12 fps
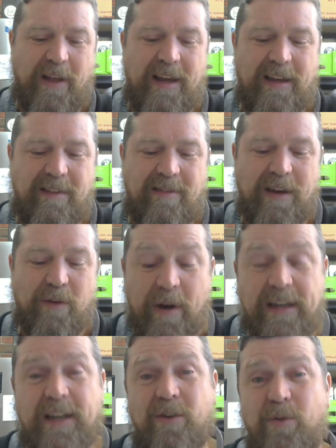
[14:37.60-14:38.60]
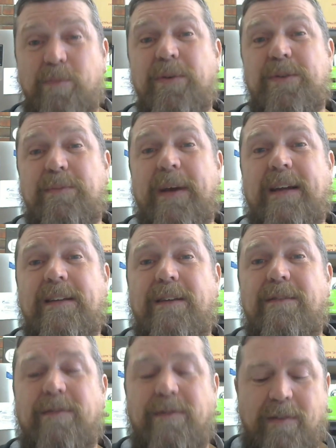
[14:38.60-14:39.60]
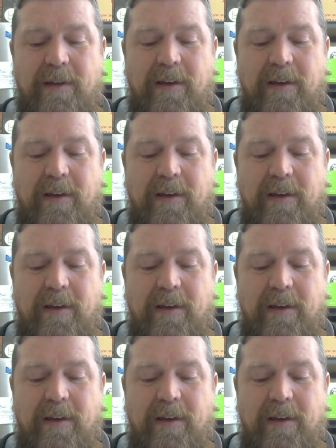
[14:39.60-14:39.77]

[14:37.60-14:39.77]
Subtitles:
theoretical perspective